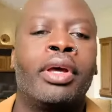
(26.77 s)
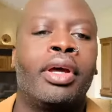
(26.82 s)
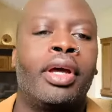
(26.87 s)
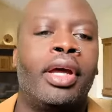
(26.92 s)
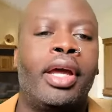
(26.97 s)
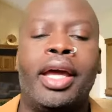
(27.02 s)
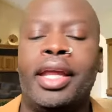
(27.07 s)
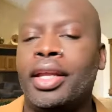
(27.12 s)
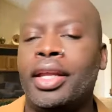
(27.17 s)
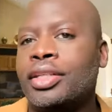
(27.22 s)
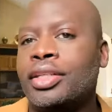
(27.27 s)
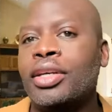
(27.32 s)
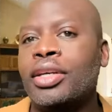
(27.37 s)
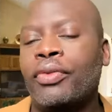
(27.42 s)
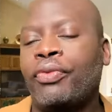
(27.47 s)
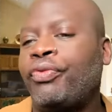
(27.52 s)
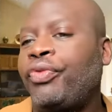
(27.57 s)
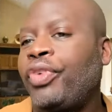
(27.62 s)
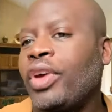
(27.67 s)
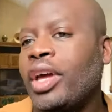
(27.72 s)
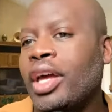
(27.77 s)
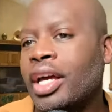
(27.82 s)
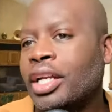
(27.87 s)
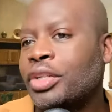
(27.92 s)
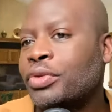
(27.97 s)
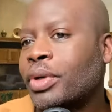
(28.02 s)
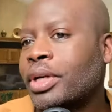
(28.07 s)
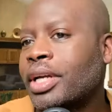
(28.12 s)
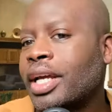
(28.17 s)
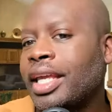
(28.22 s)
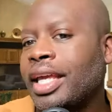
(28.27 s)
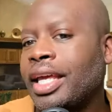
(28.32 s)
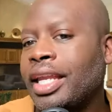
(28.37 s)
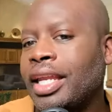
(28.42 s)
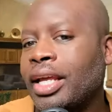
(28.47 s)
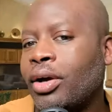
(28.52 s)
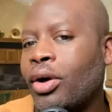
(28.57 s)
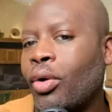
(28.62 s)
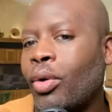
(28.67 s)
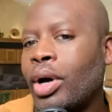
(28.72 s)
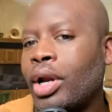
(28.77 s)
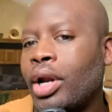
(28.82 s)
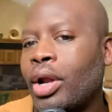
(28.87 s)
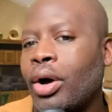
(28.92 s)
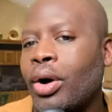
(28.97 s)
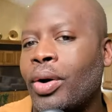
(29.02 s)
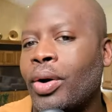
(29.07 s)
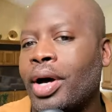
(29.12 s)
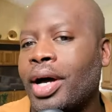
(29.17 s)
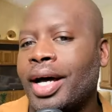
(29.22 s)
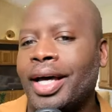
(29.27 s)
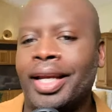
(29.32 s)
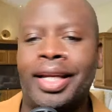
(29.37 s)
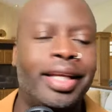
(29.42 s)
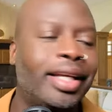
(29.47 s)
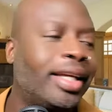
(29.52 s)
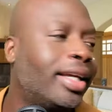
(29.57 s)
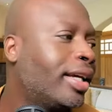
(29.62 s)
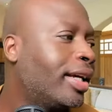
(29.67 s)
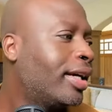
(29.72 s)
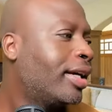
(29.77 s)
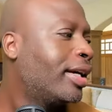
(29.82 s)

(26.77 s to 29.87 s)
and until Fedra could get it going on, honey,